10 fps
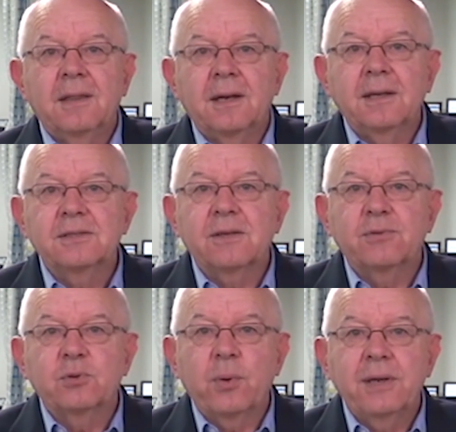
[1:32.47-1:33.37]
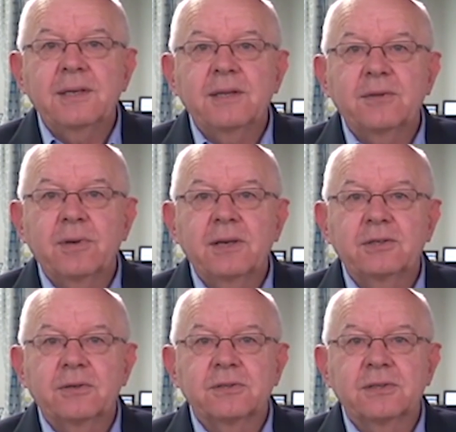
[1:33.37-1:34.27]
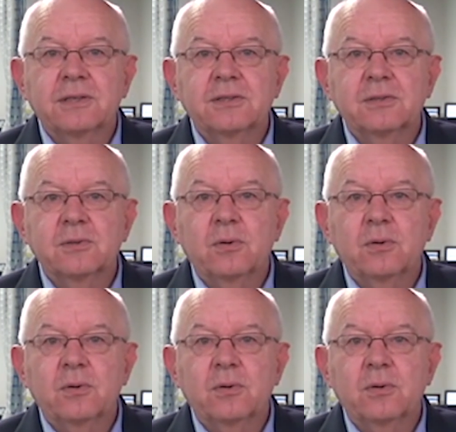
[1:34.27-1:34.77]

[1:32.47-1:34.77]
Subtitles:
The list of 23 jurisdictions